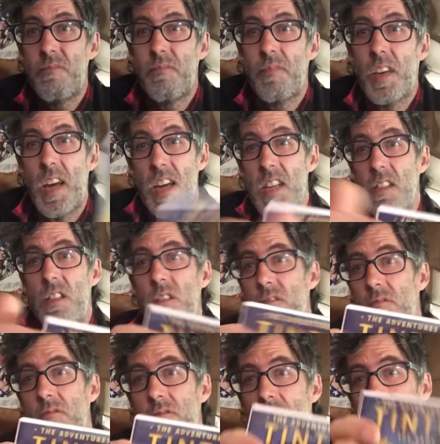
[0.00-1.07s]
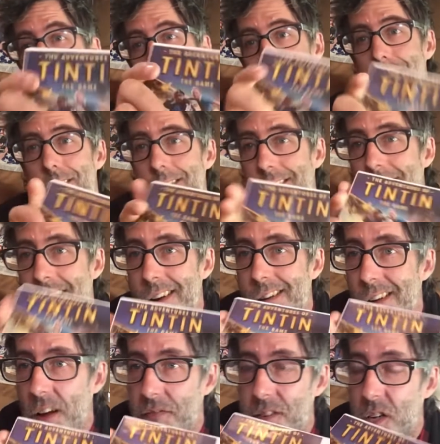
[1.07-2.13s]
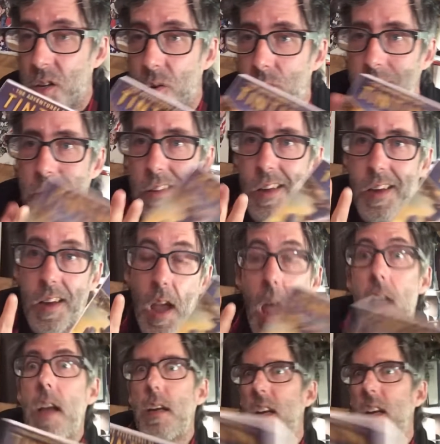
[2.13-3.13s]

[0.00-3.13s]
kids. I can't stress that enough too. It's like, and